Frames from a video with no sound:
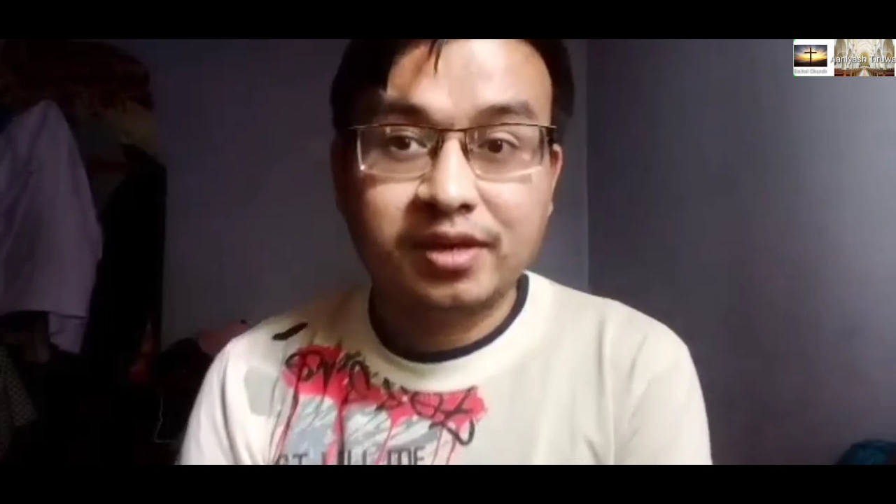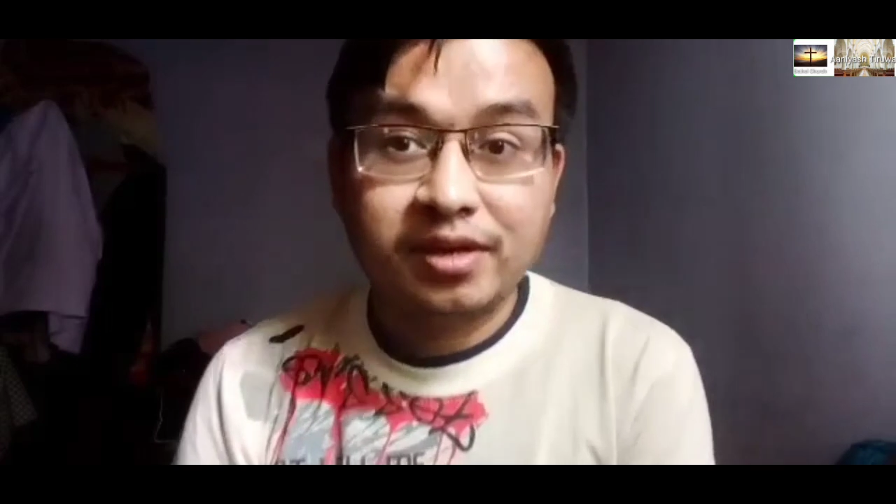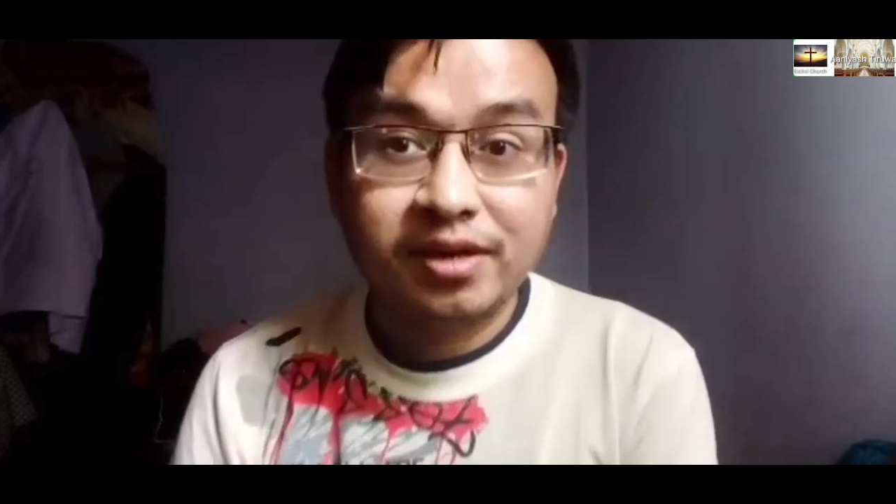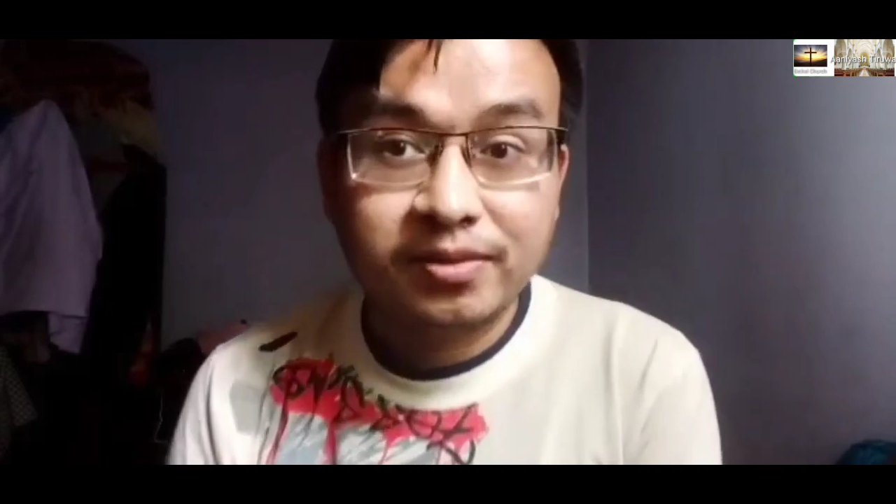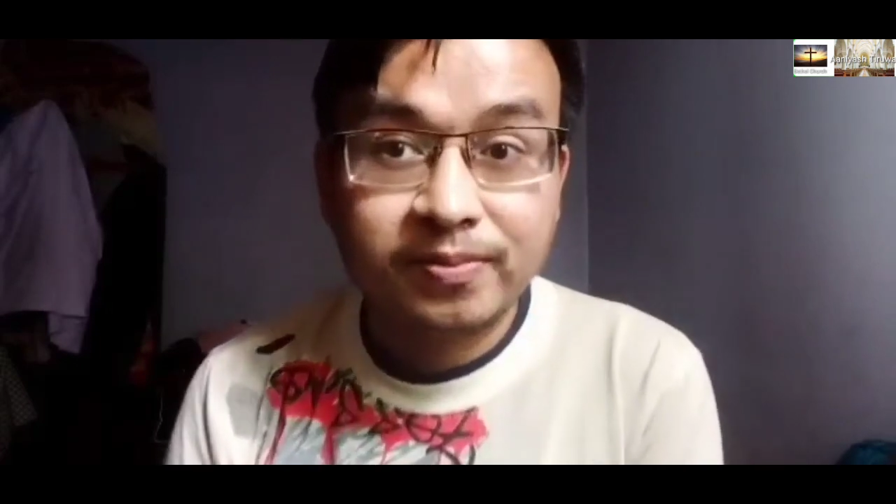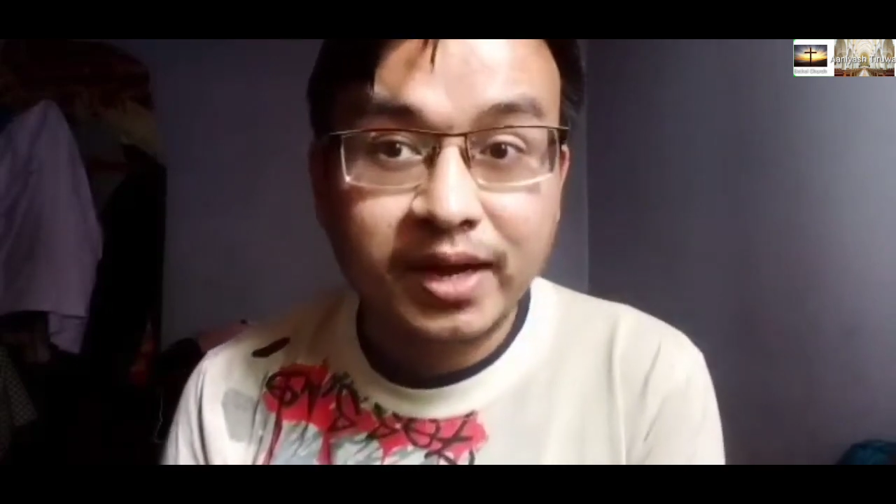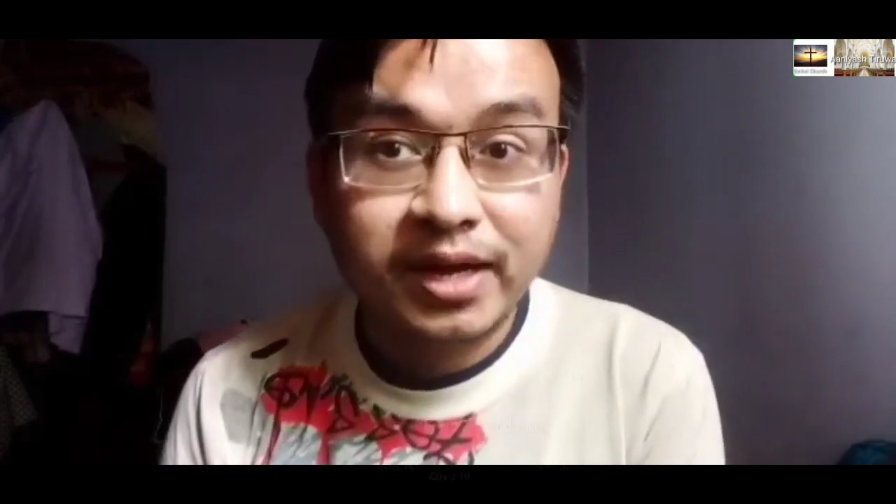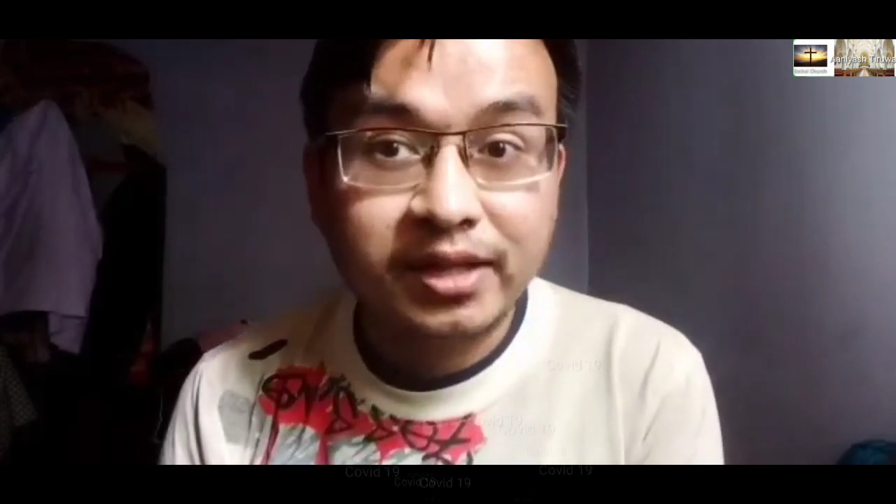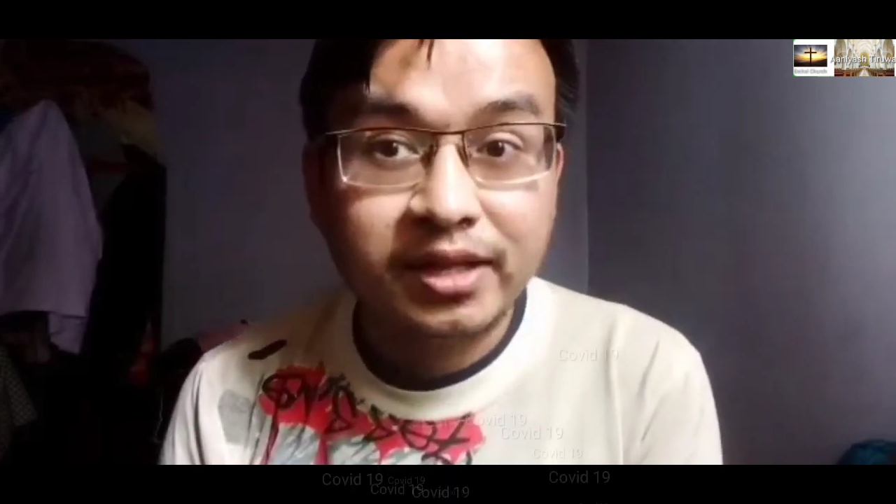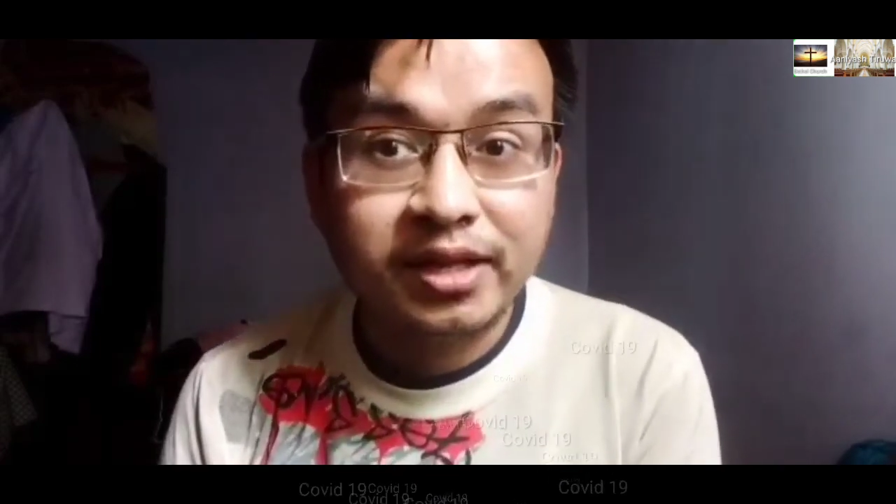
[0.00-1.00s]
caused
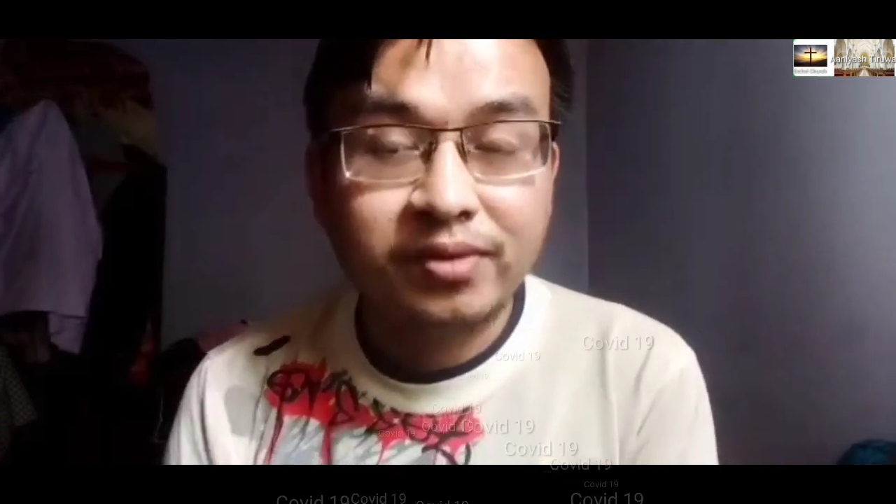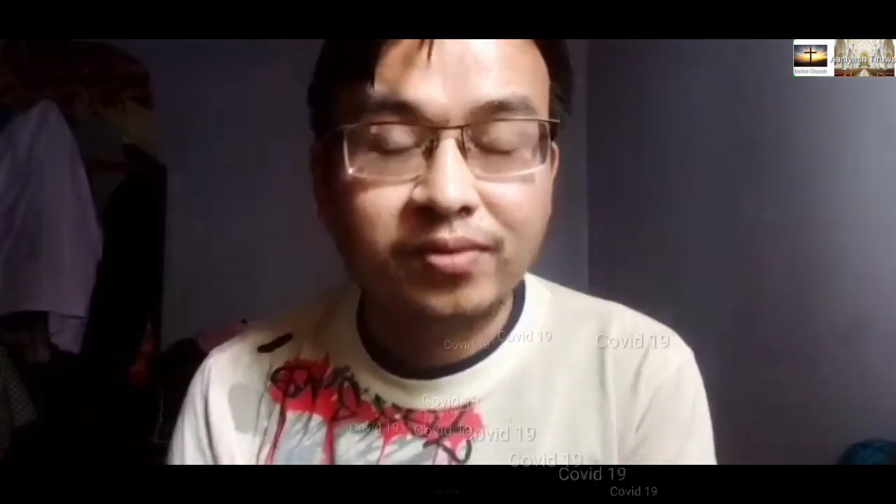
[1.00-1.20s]
by the